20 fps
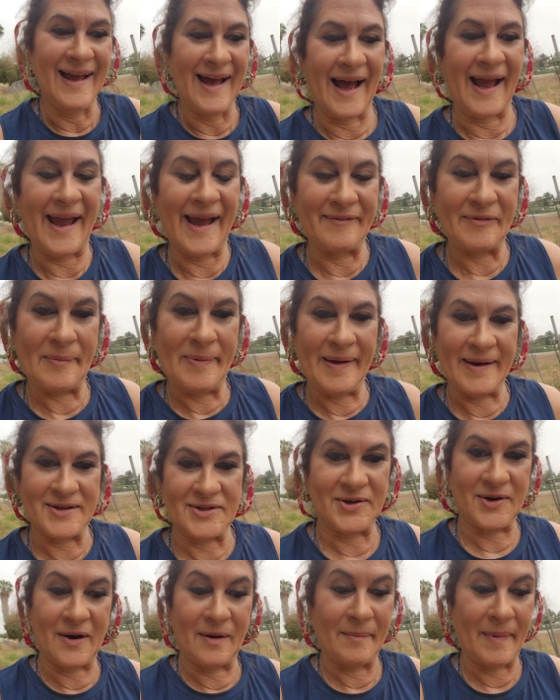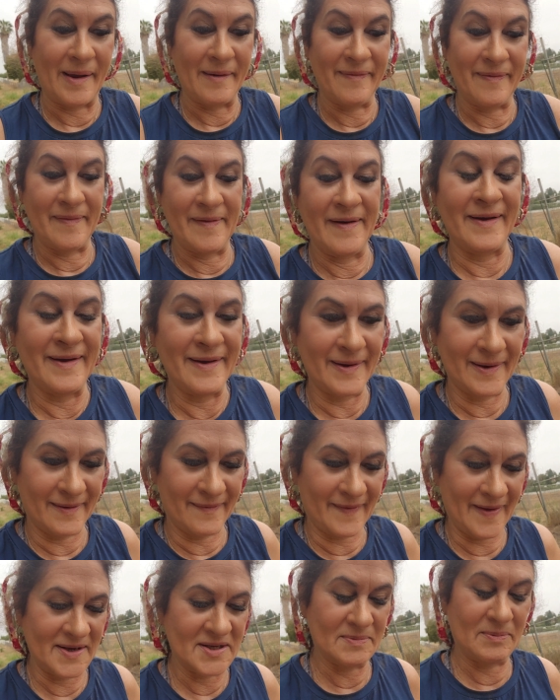I have a picture on my
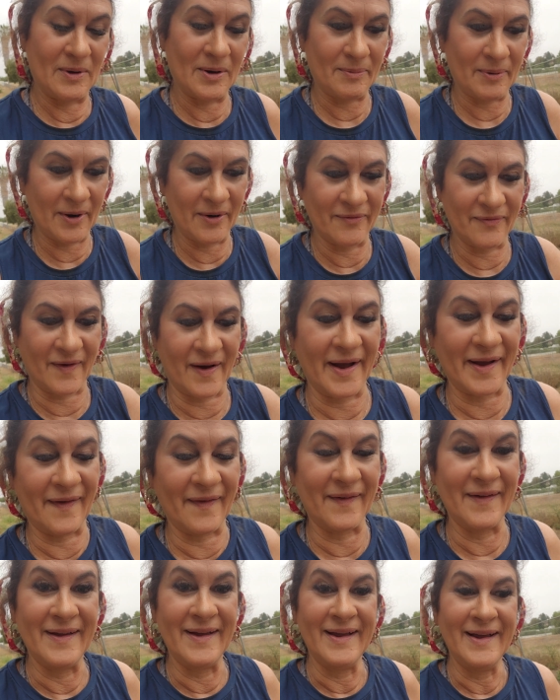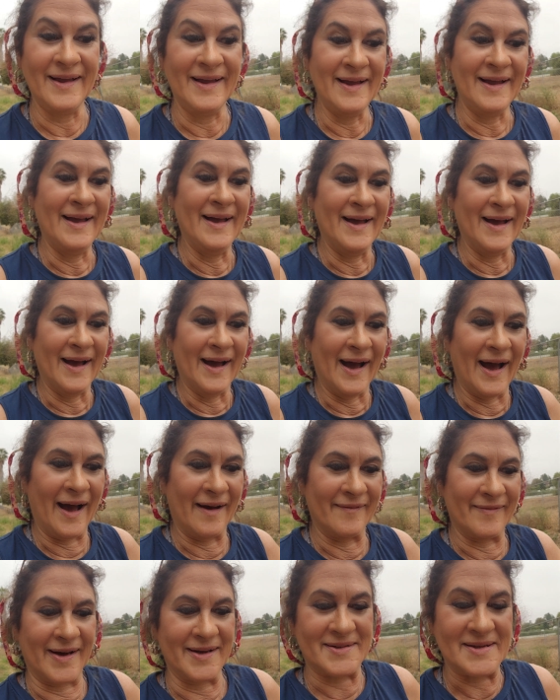Facebook profile
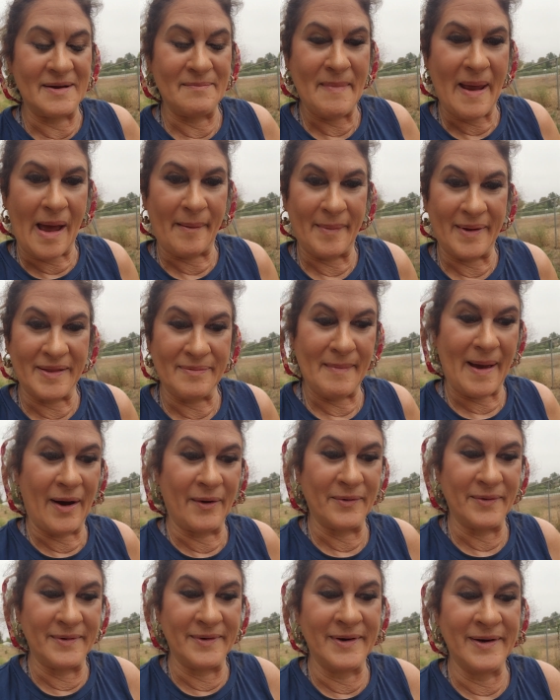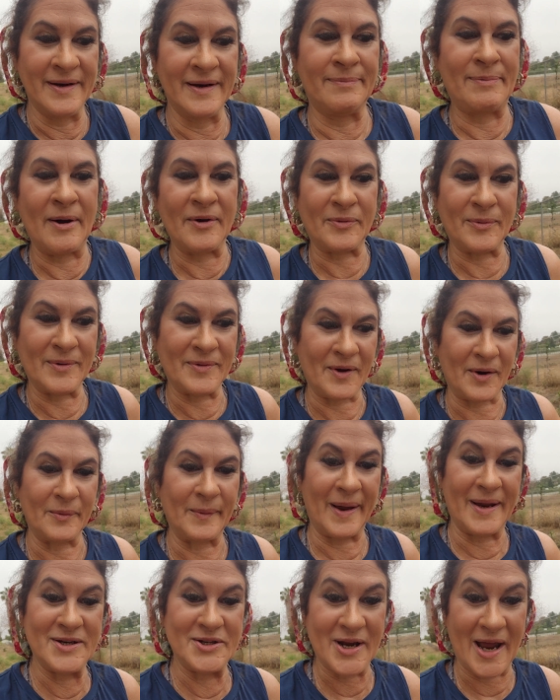of us in Mammoth Mountain, both with our
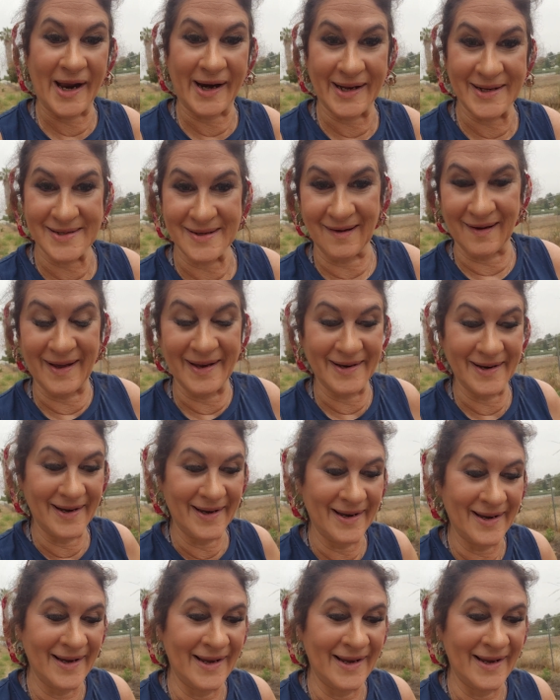red jackets on.